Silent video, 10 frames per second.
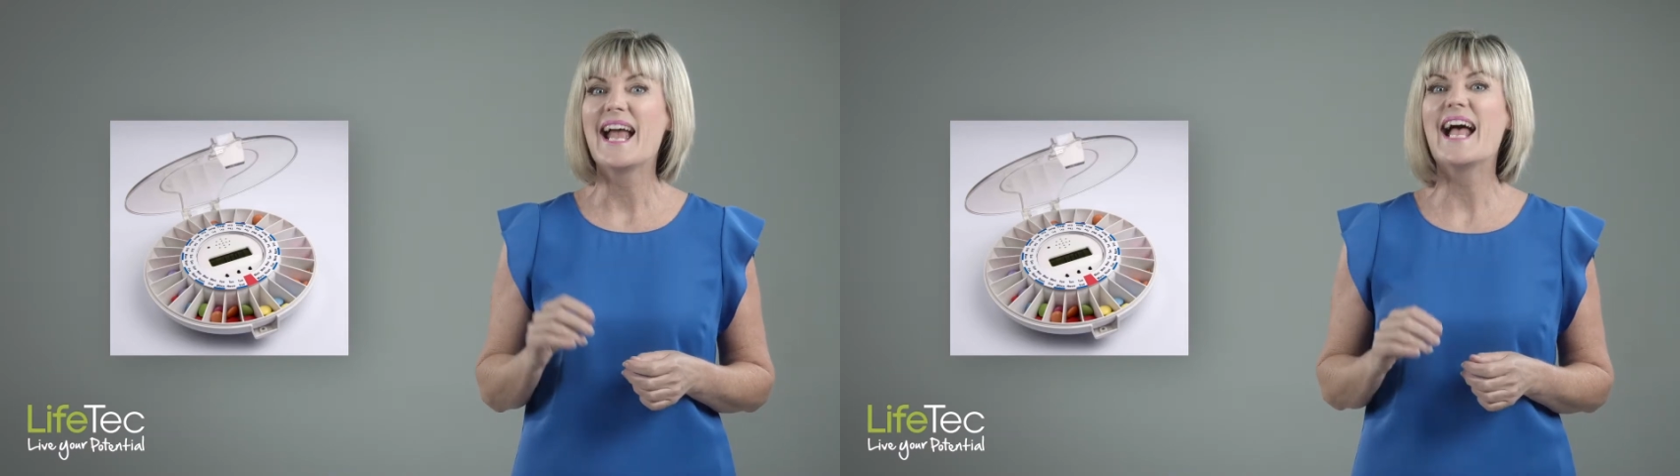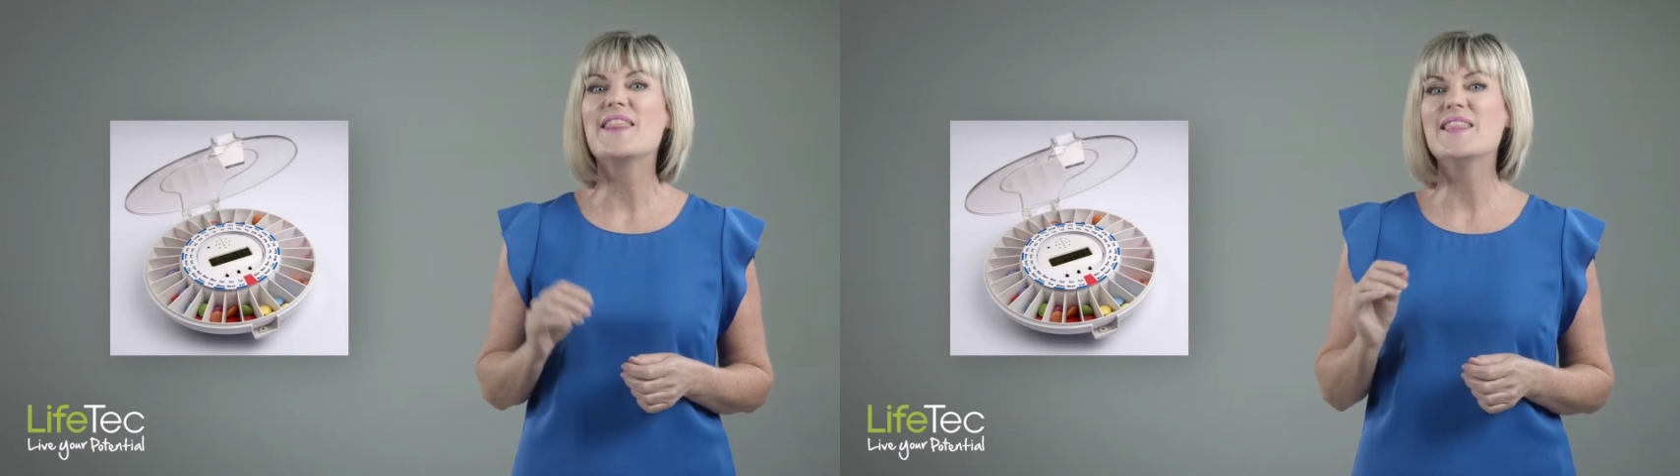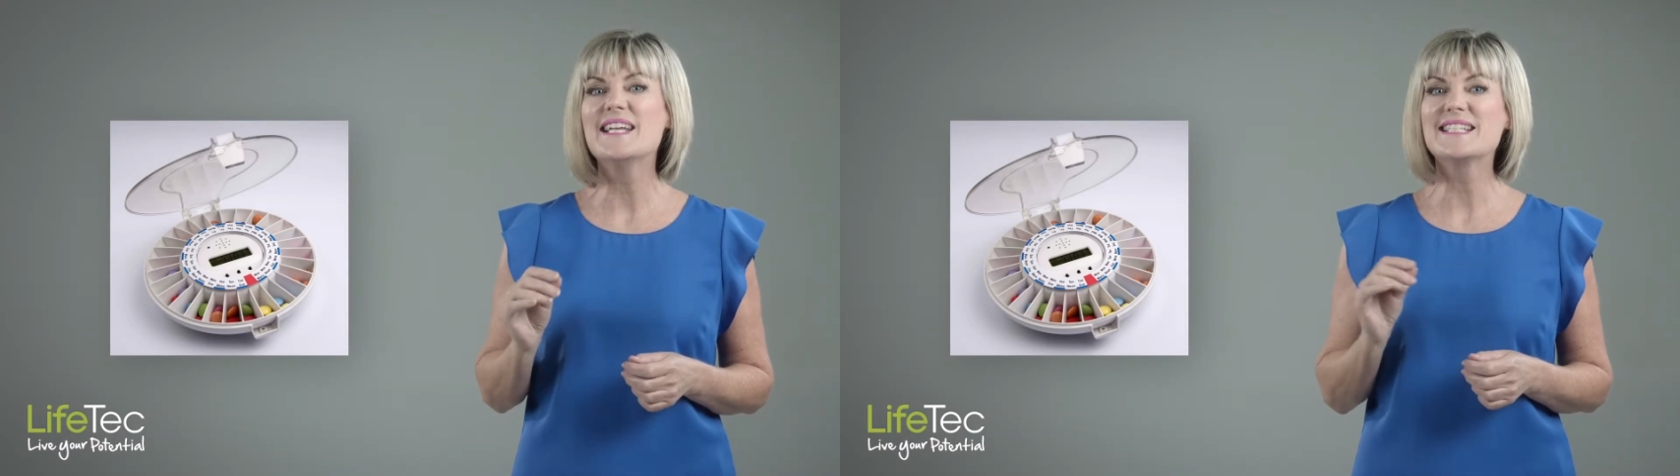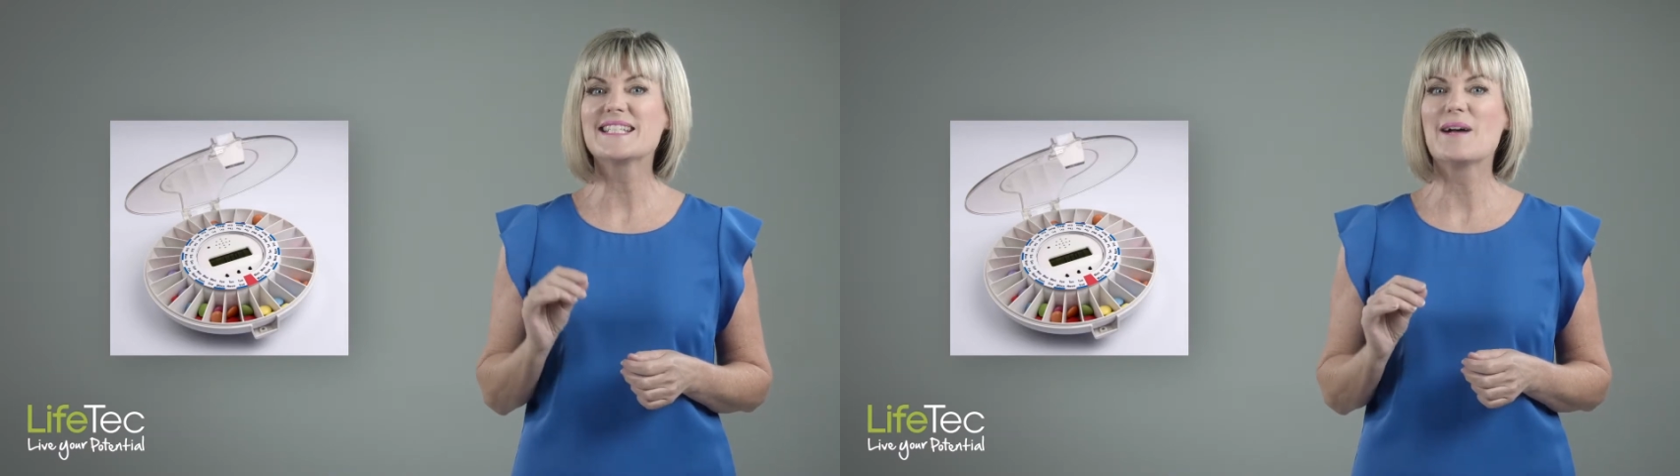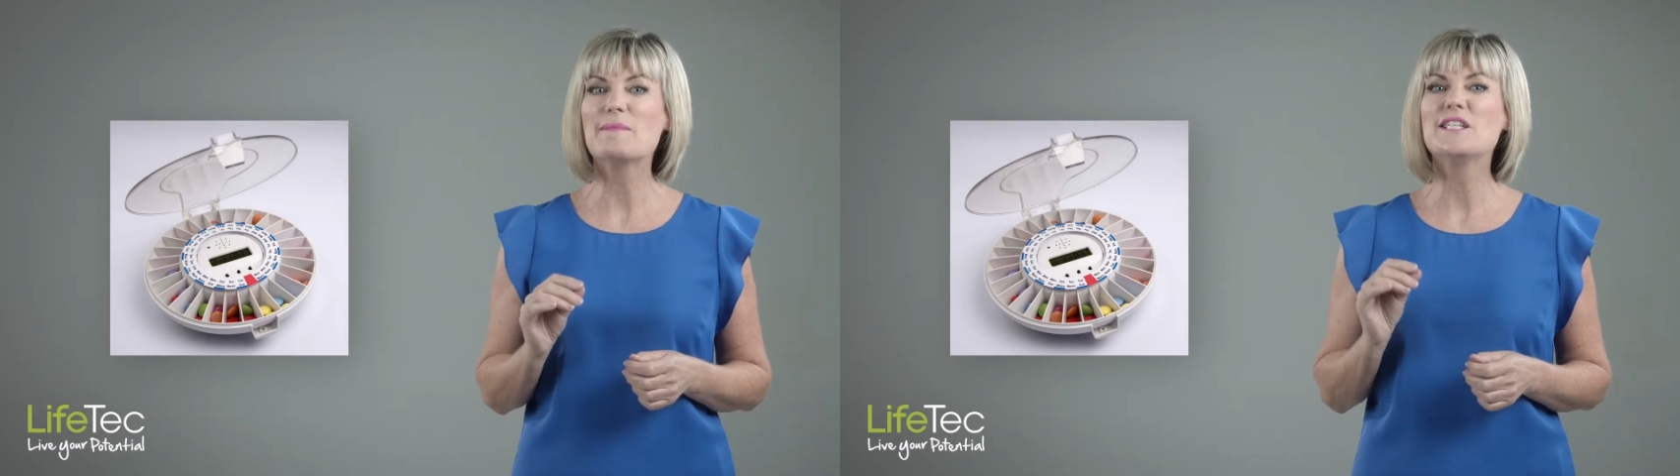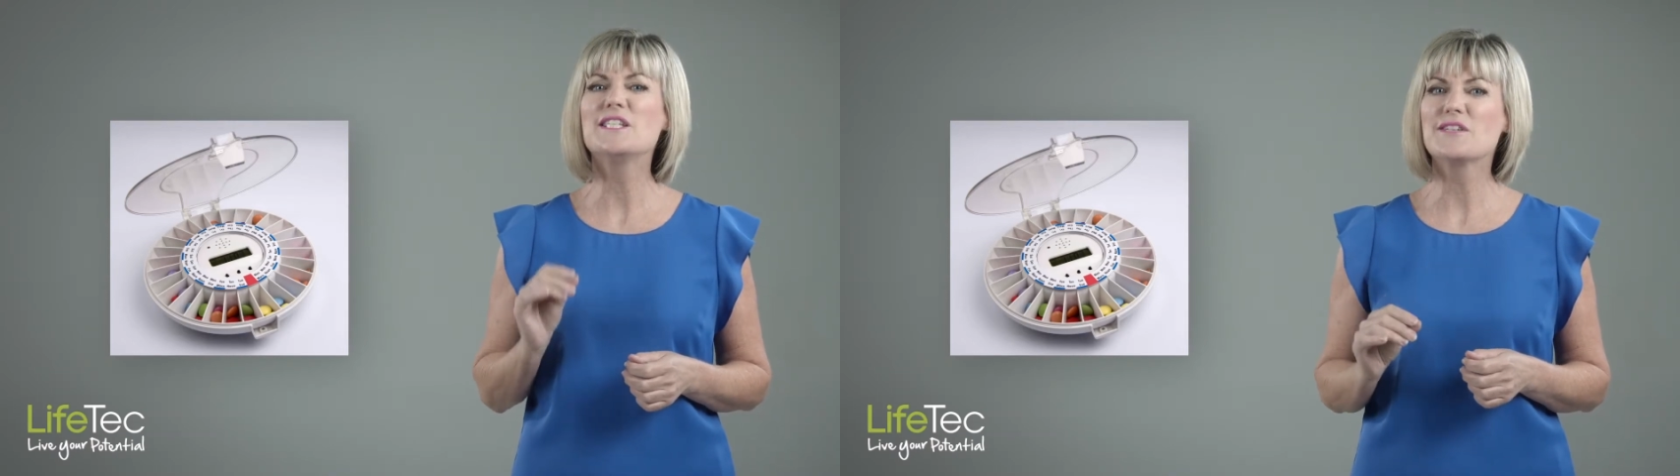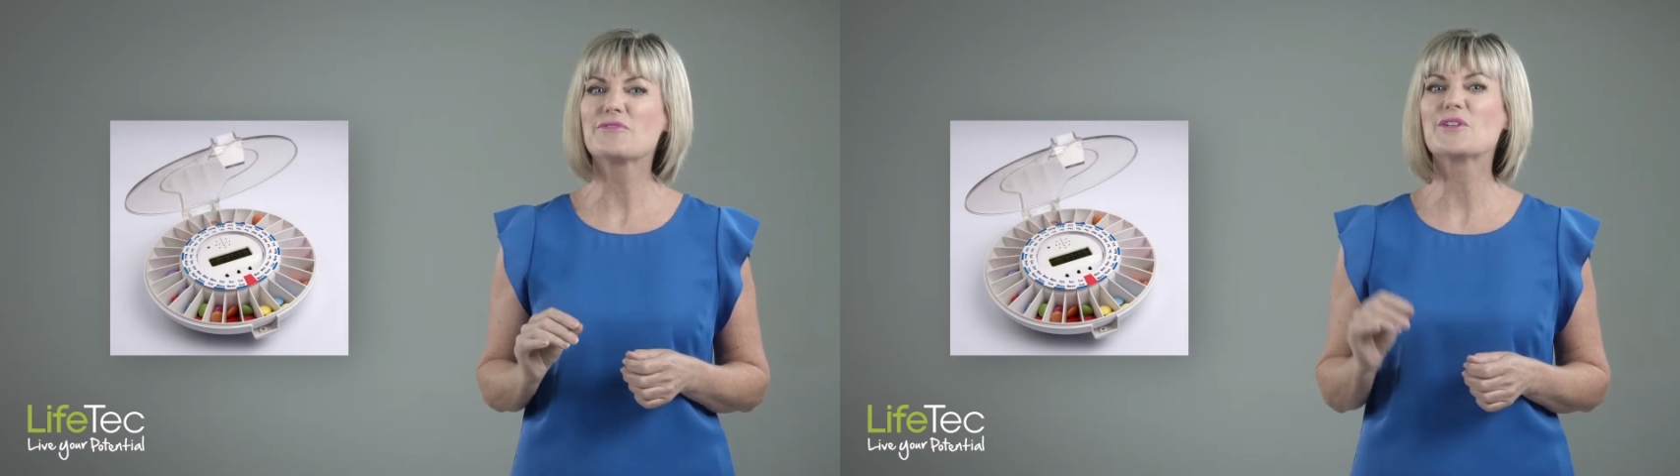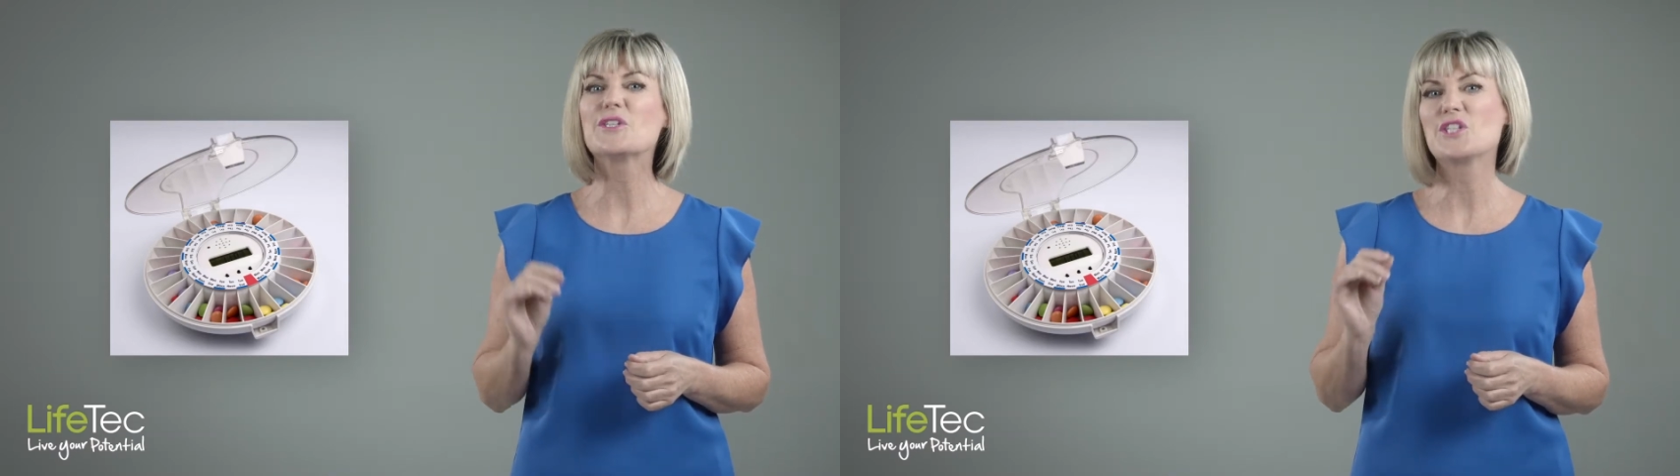And these come in different